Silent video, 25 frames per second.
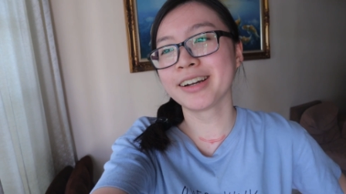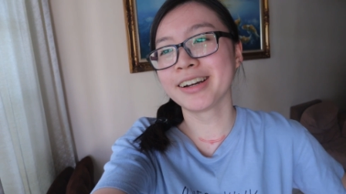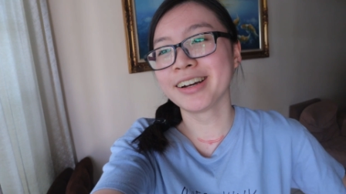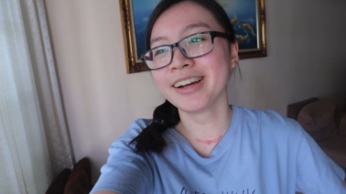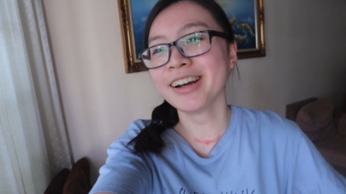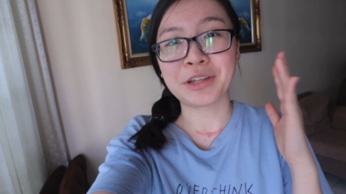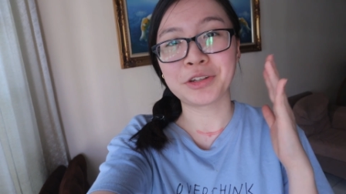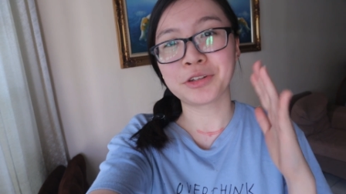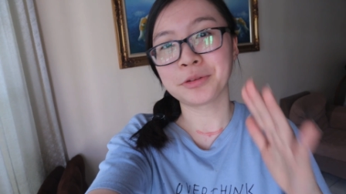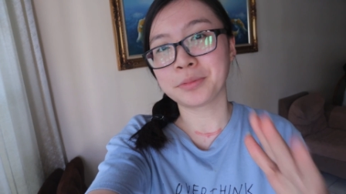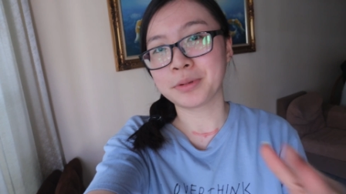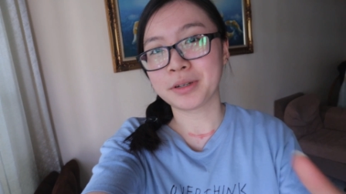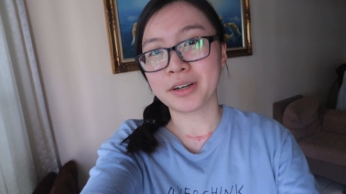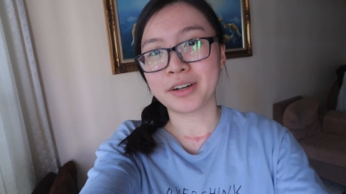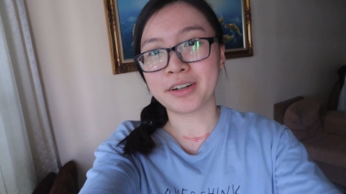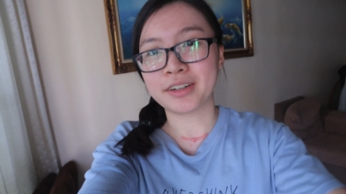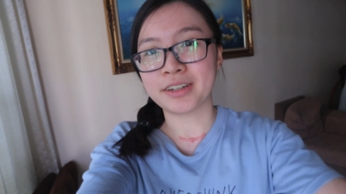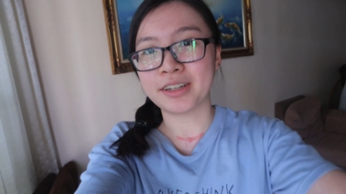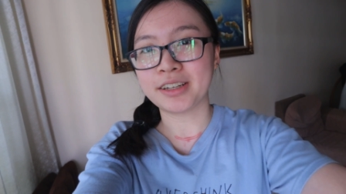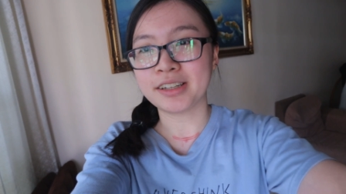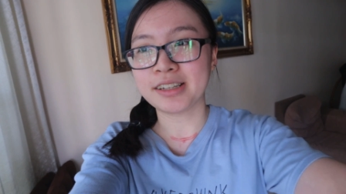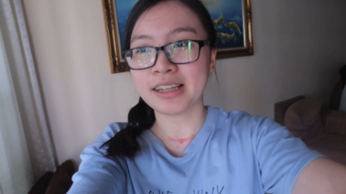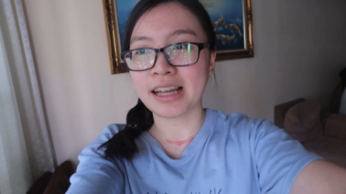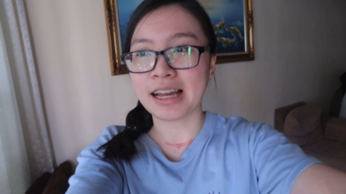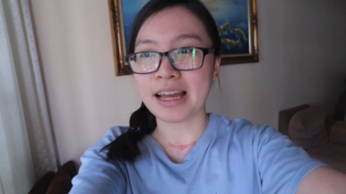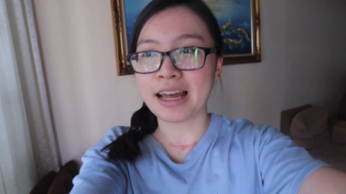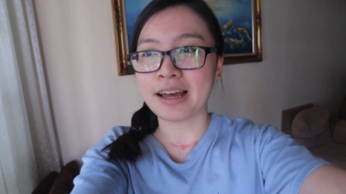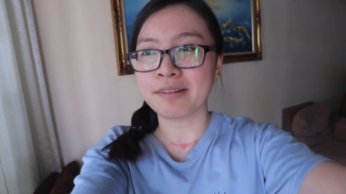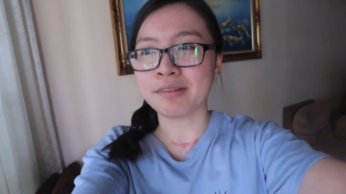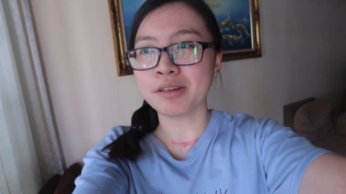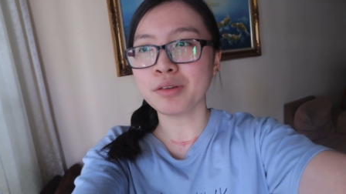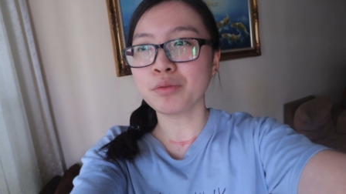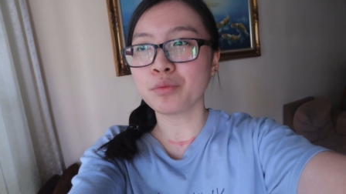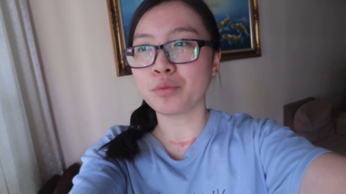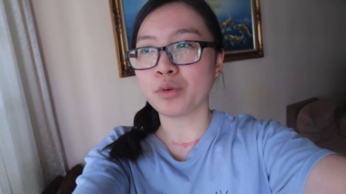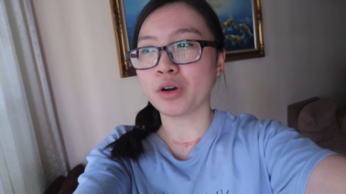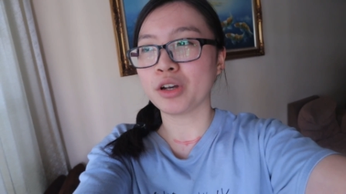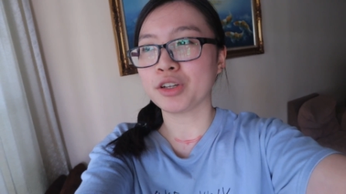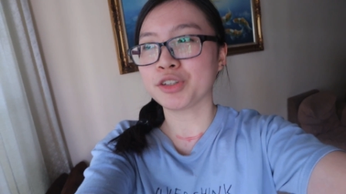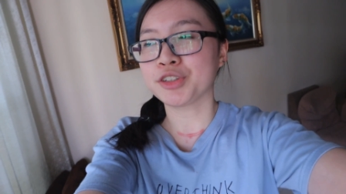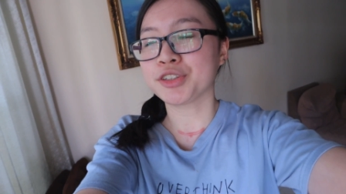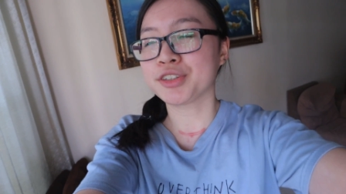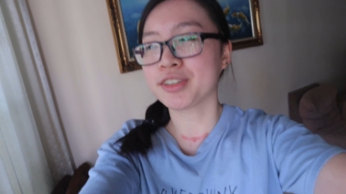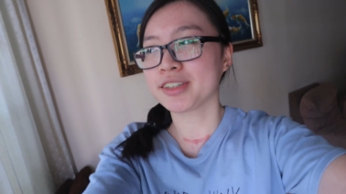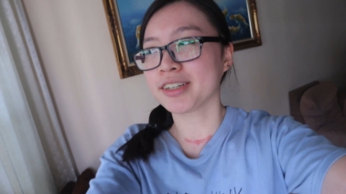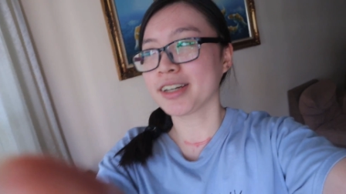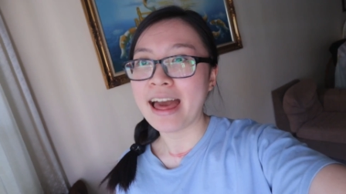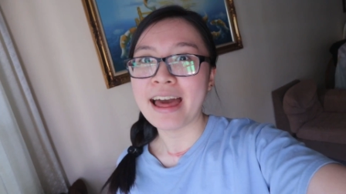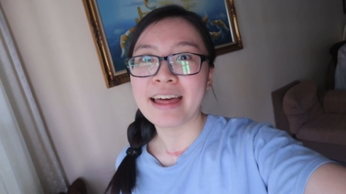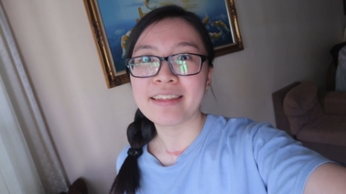And to be honest, I haven't
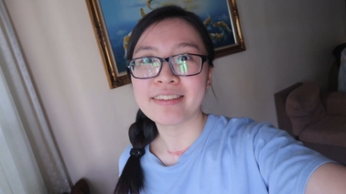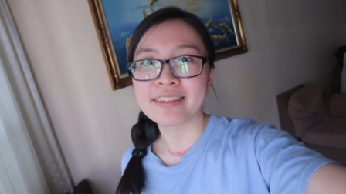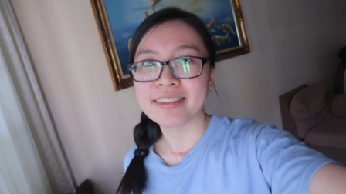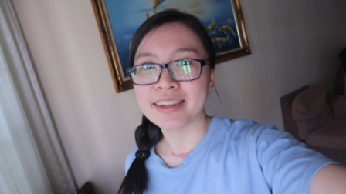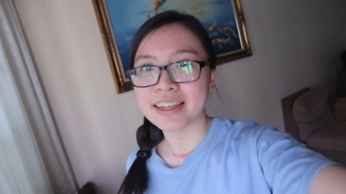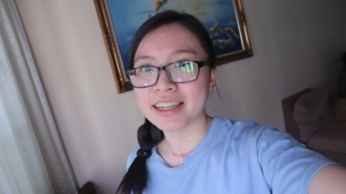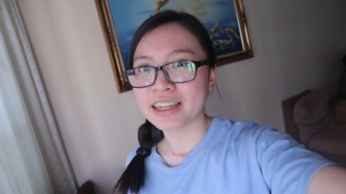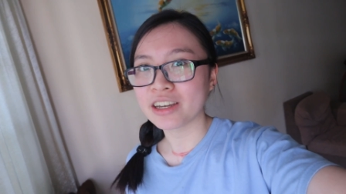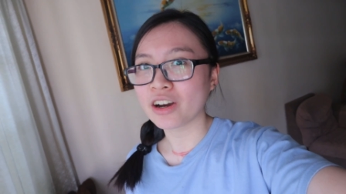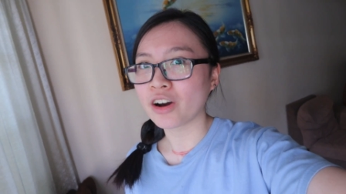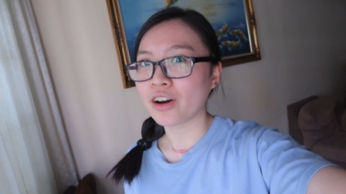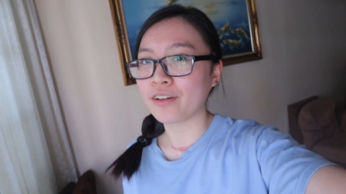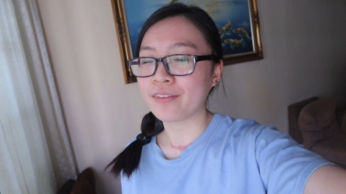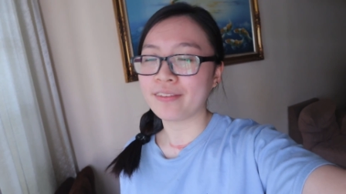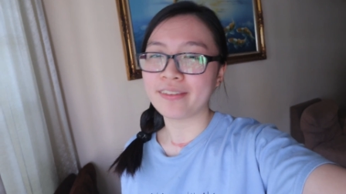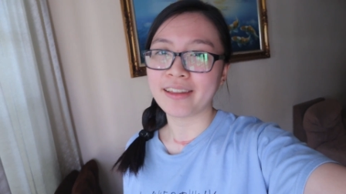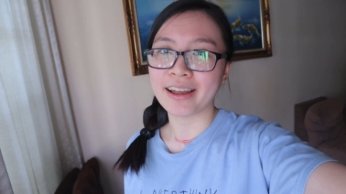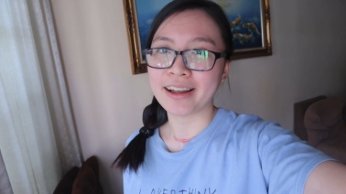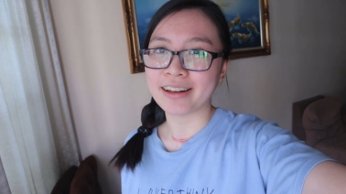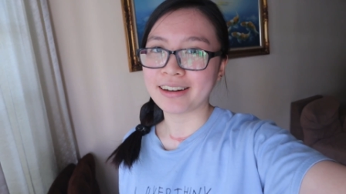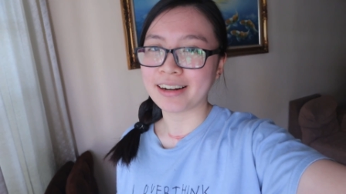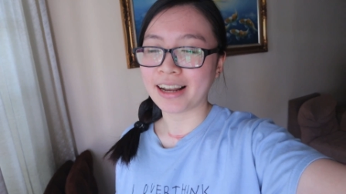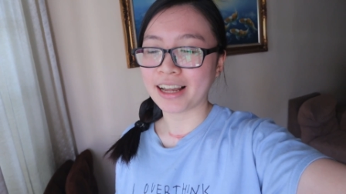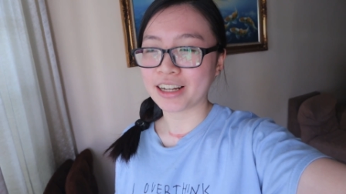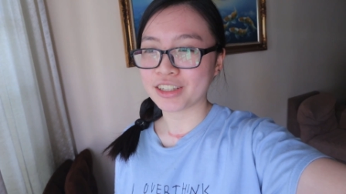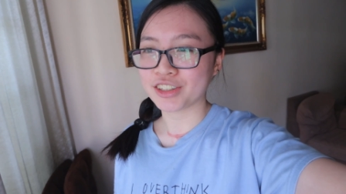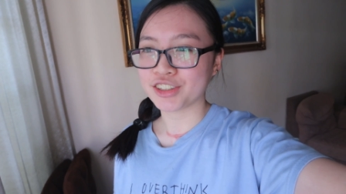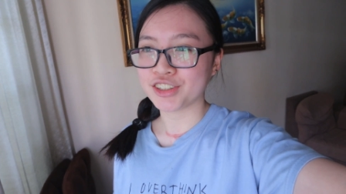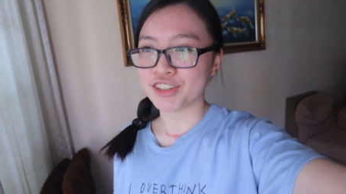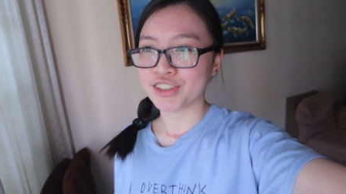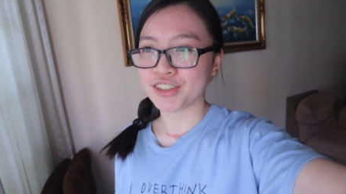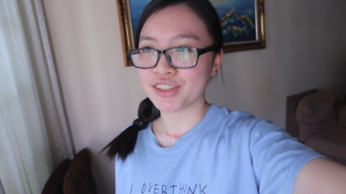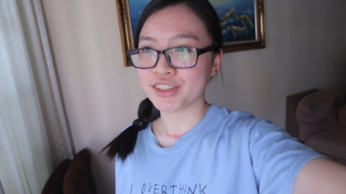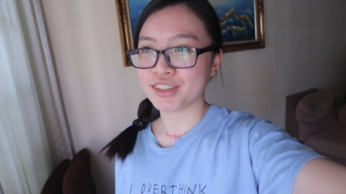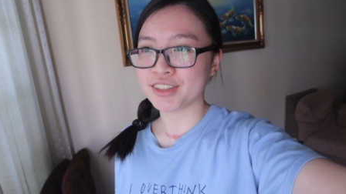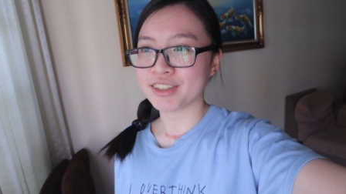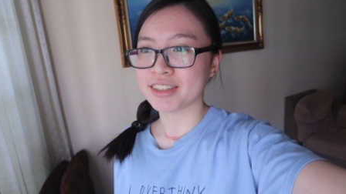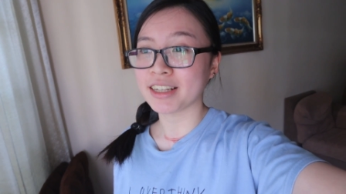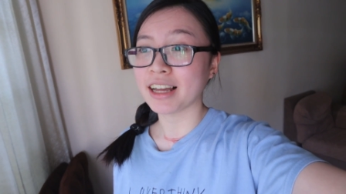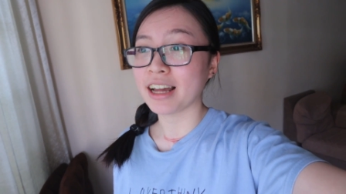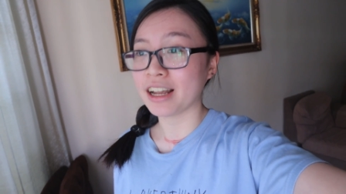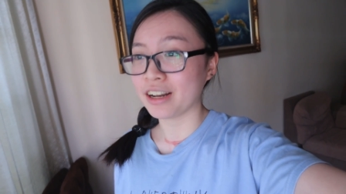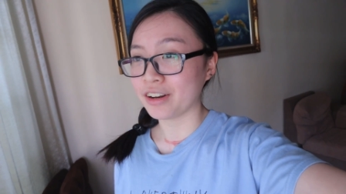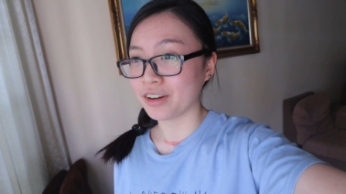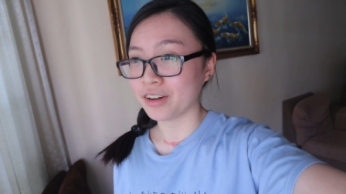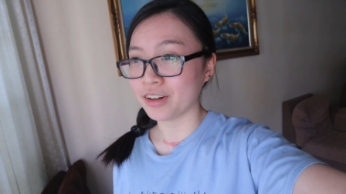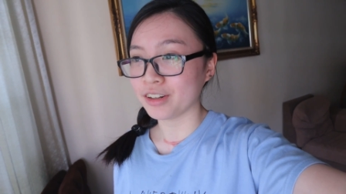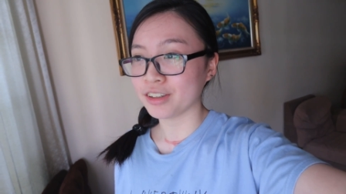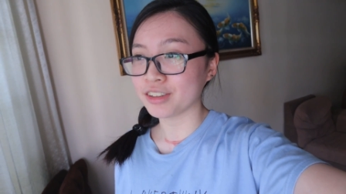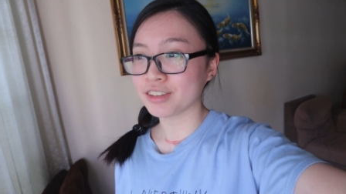watched any online lectures at
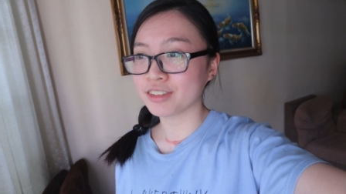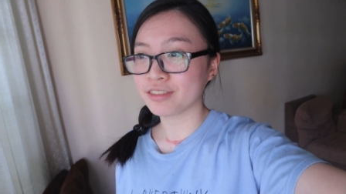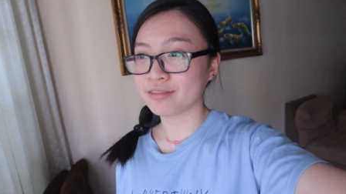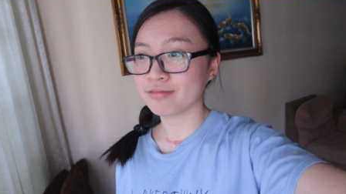all.